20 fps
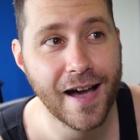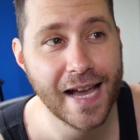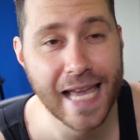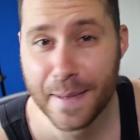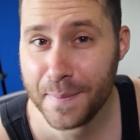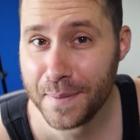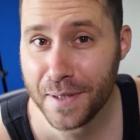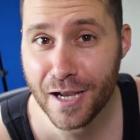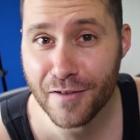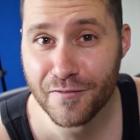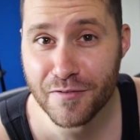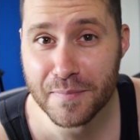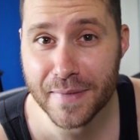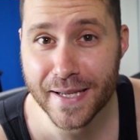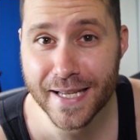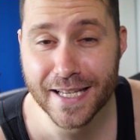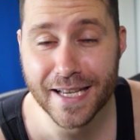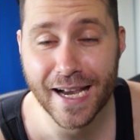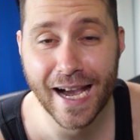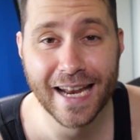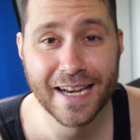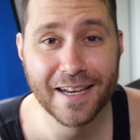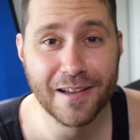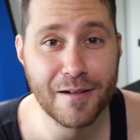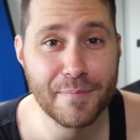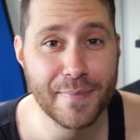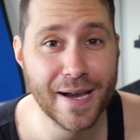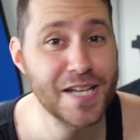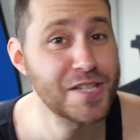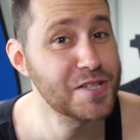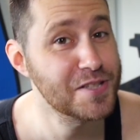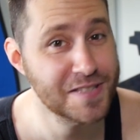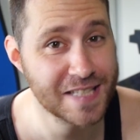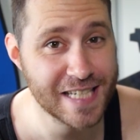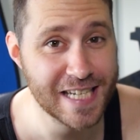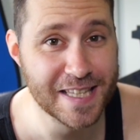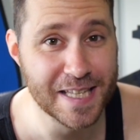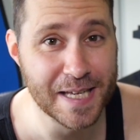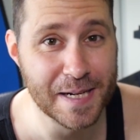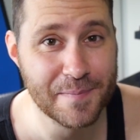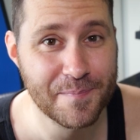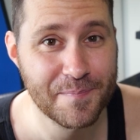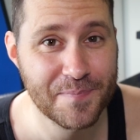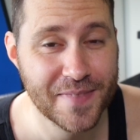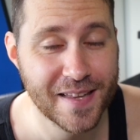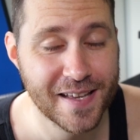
keep an eye out for me and I may just see you there.